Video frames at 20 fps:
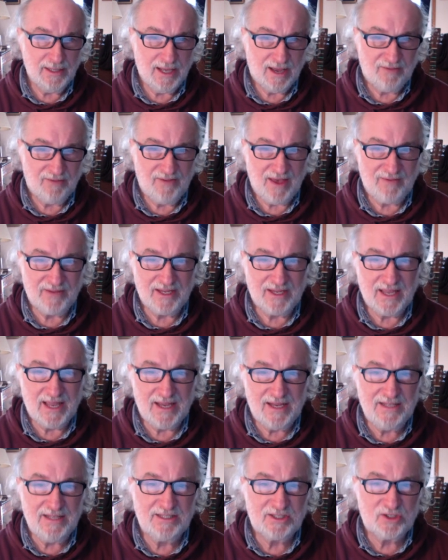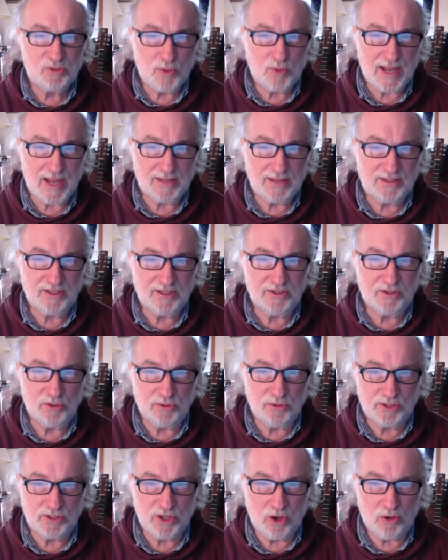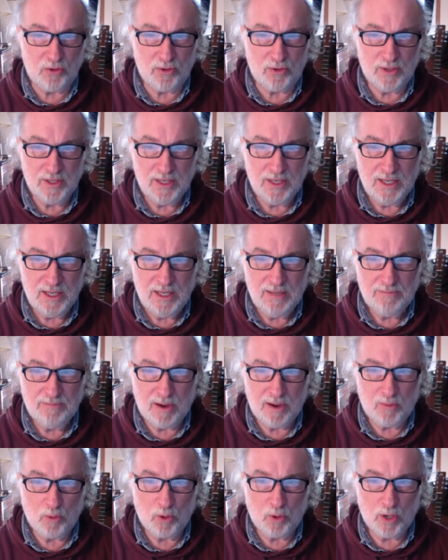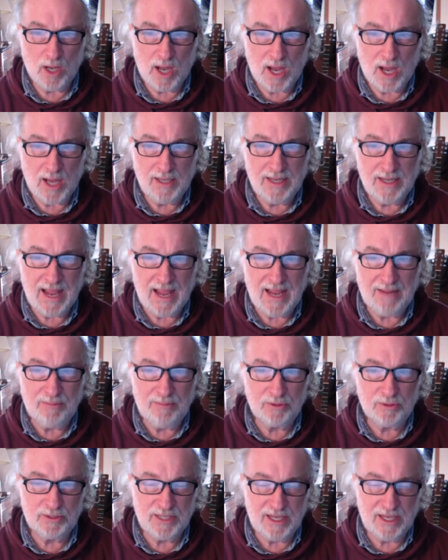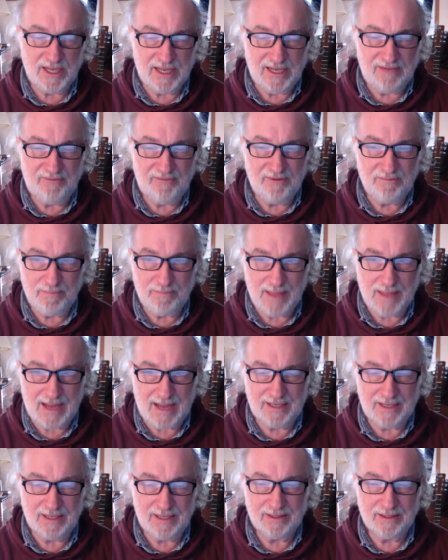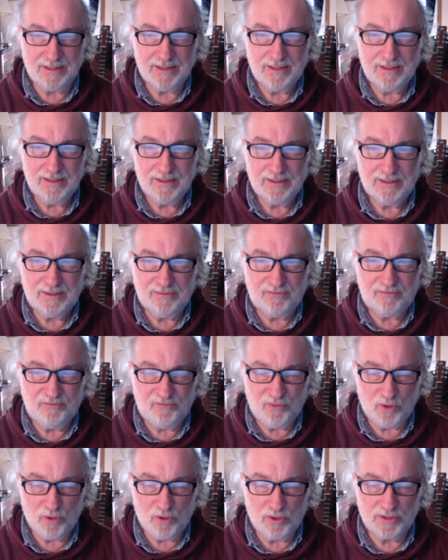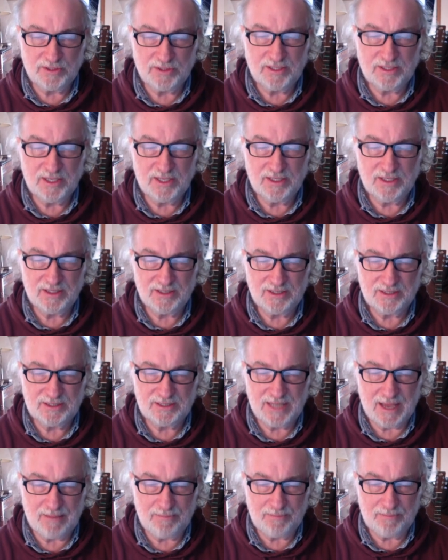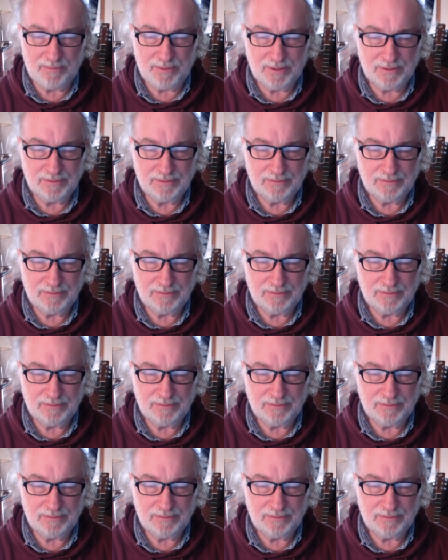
of having any strength to do so, but were unable to even make the first step.